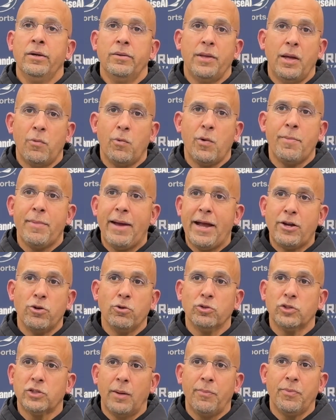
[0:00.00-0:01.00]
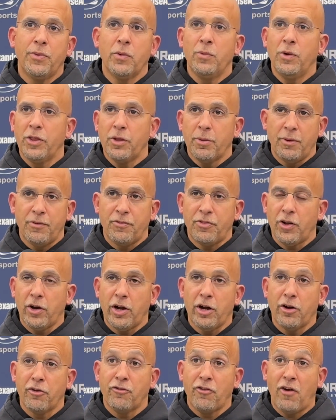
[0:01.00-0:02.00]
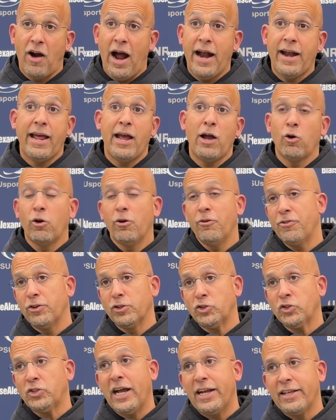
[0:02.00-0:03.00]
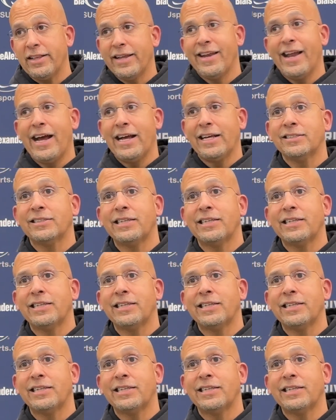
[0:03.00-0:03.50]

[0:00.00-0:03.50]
then we may do something with them if they're here Friday, or if they're staying the night.